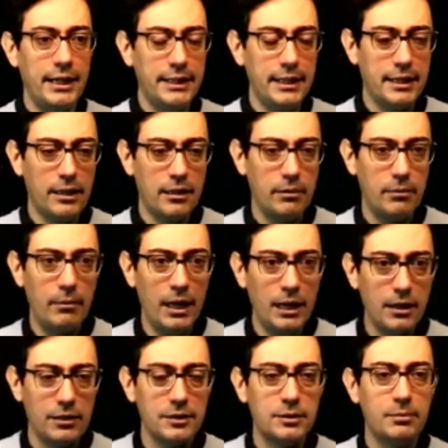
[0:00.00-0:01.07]
theoretical
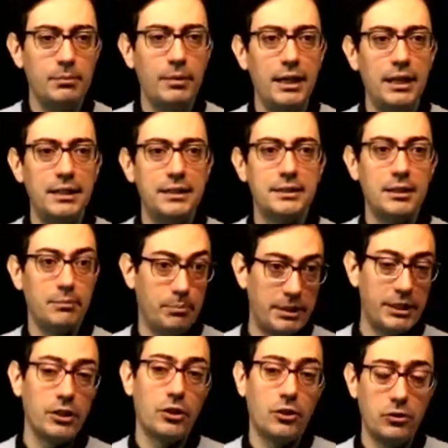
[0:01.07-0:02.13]
methods,
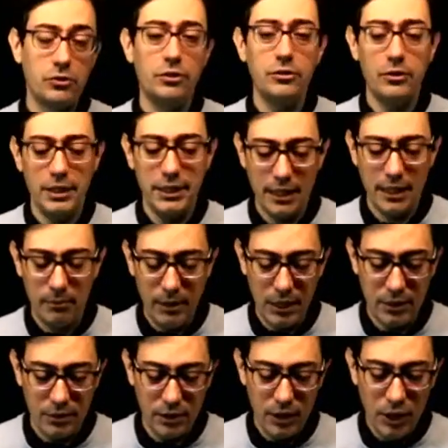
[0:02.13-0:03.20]
particularly control theoretical
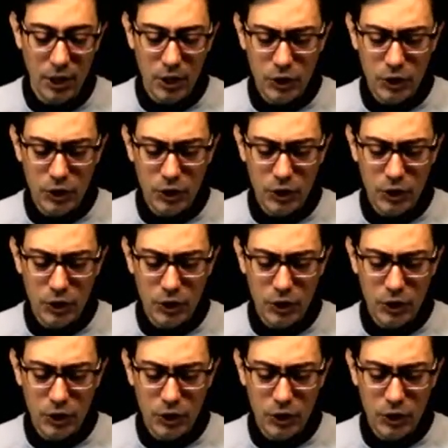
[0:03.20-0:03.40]
method,